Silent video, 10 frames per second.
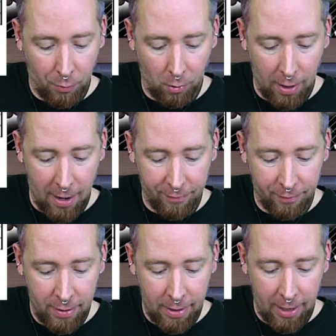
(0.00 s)
pull
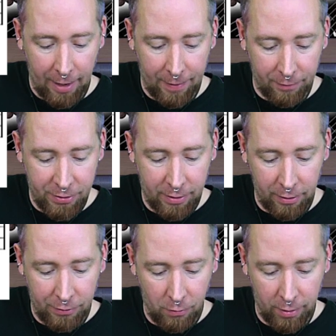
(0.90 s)
off, and then I'm just
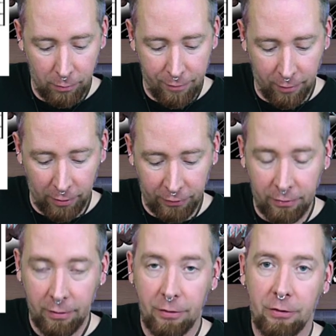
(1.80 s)
going to do it in reverse,